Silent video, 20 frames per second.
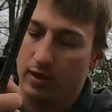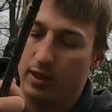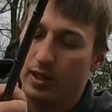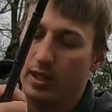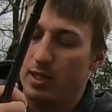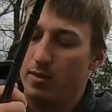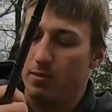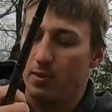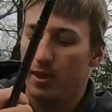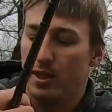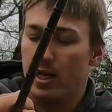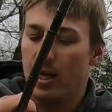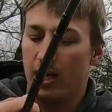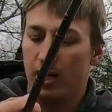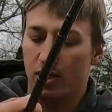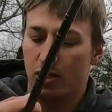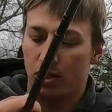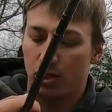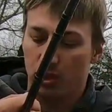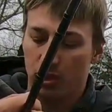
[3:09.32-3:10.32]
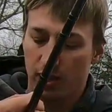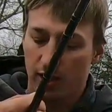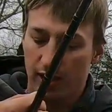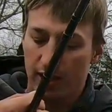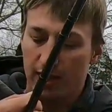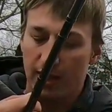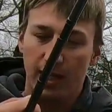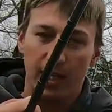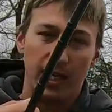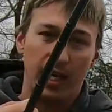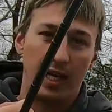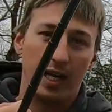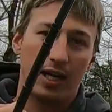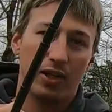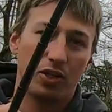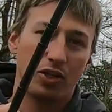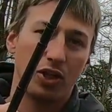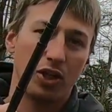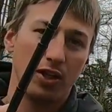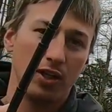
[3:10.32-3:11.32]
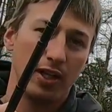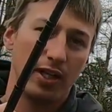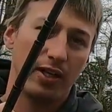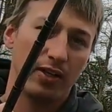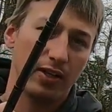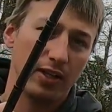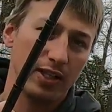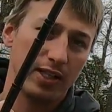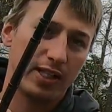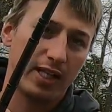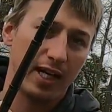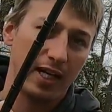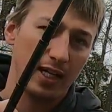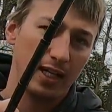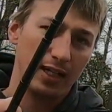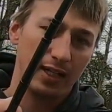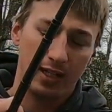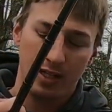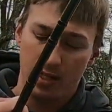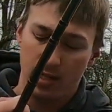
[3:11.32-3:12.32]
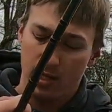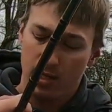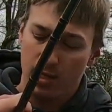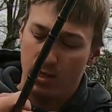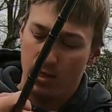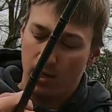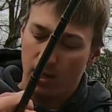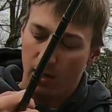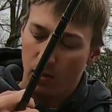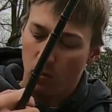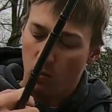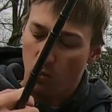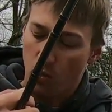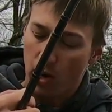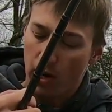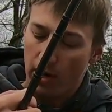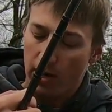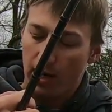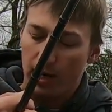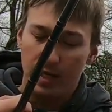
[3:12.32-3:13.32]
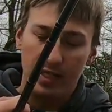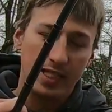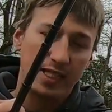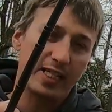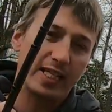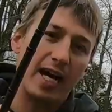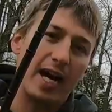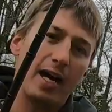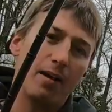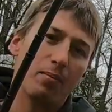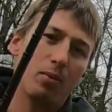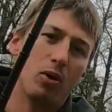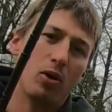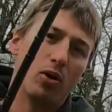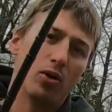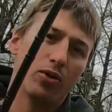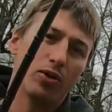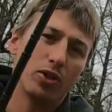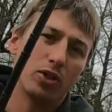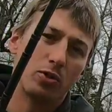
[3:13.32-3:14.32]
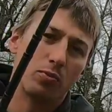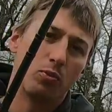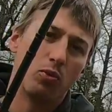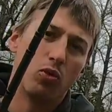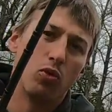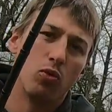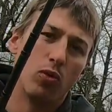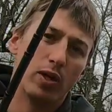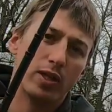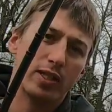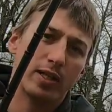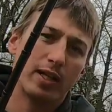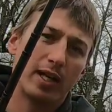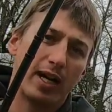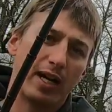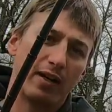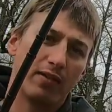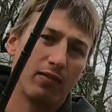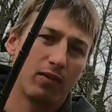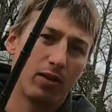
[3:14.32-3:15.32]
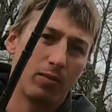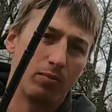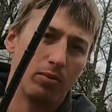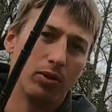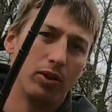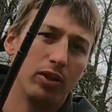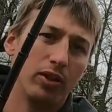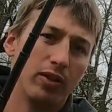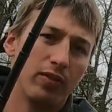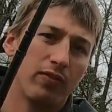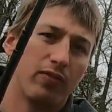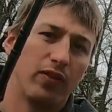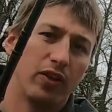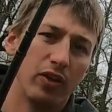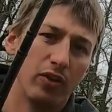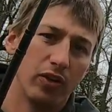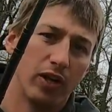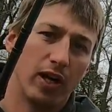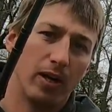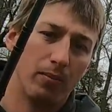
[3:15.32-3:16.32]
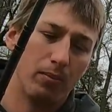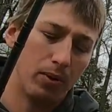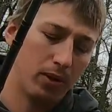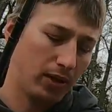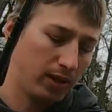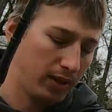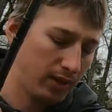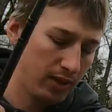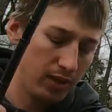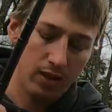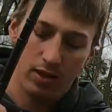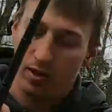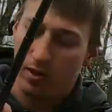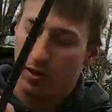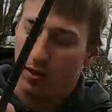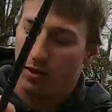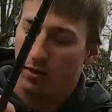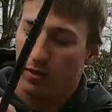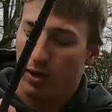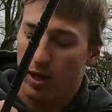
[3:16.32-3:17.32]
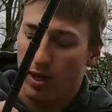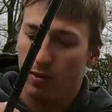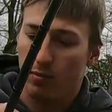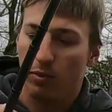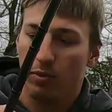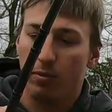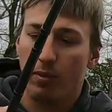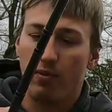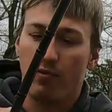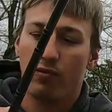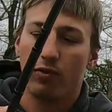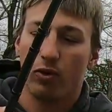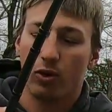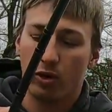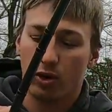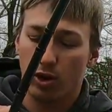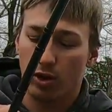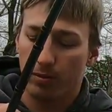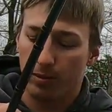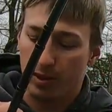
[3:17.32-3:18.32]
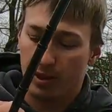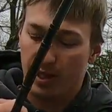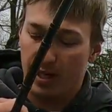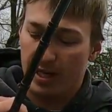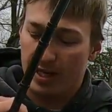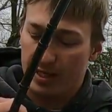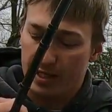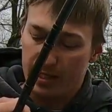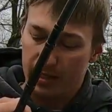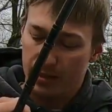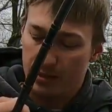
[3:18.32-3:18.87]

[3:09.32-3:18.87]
keep it extra tight. And I'll show you here in a second where I stop on the spool once I got it completely filled up with my fluorocarbon line.